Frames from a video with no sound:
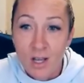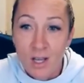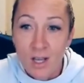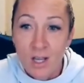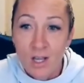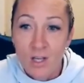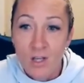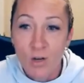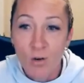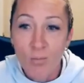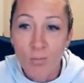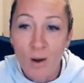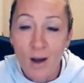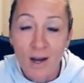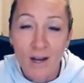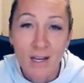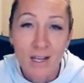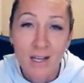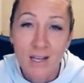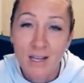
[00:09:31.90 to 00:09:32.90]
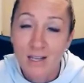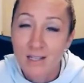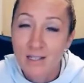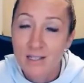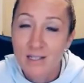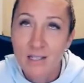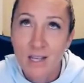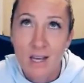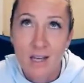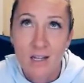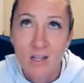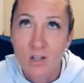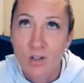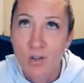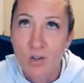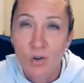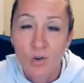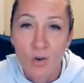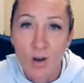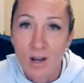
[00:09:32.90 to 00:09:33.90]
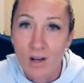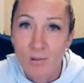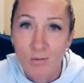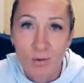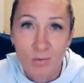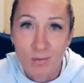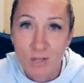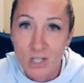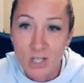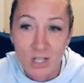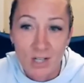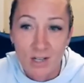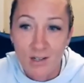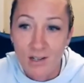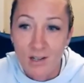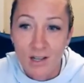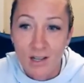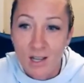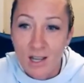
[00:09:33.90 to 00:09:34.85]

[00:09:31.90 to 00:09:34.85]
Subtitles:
Your body is an incredible machine.